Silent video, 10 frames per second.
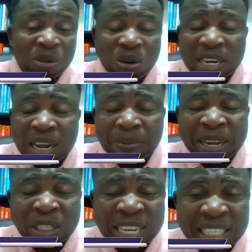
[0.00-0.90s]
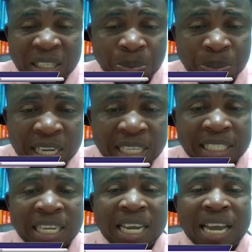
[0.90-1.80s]
gone down by
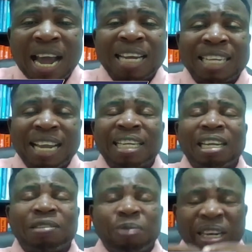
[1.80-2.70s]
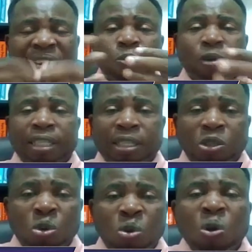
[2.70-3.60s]
30%. And then there's been liquidity.
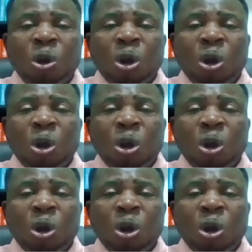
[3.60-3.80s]
So